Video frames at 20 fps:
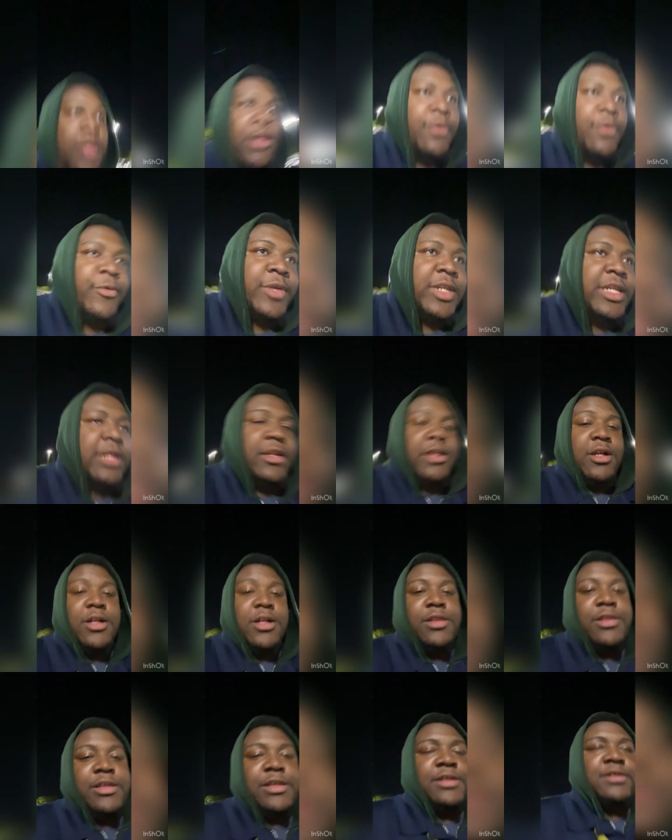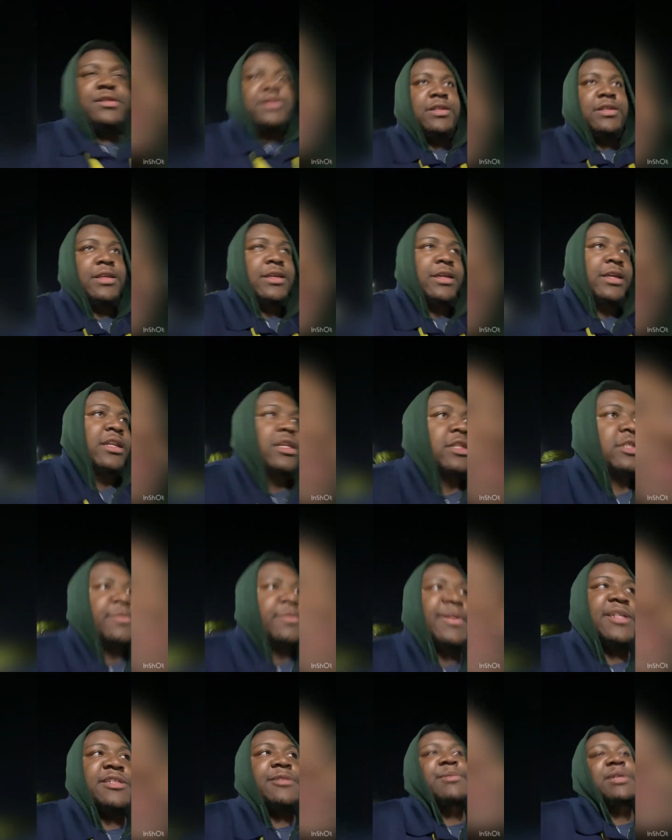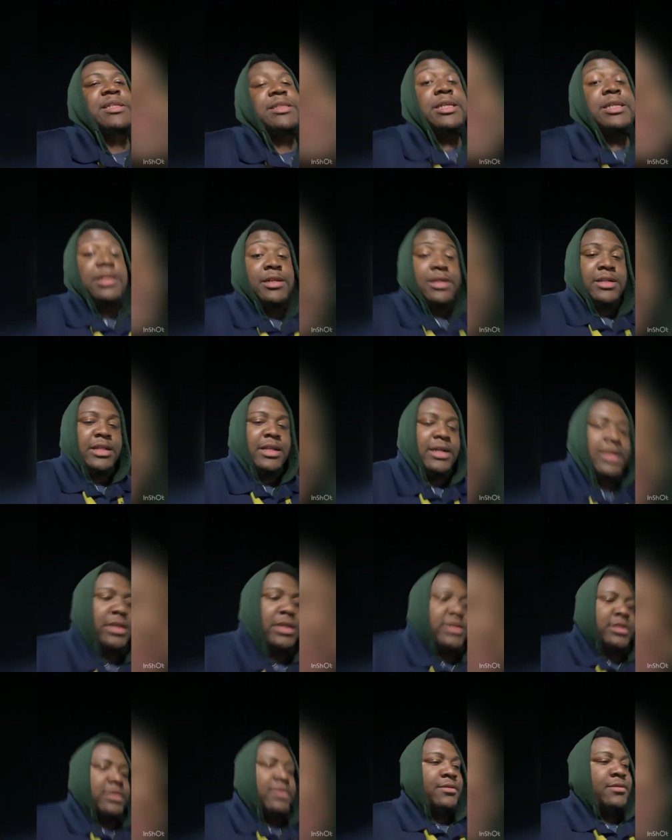We did all this, and it's about to be 10 o'clock.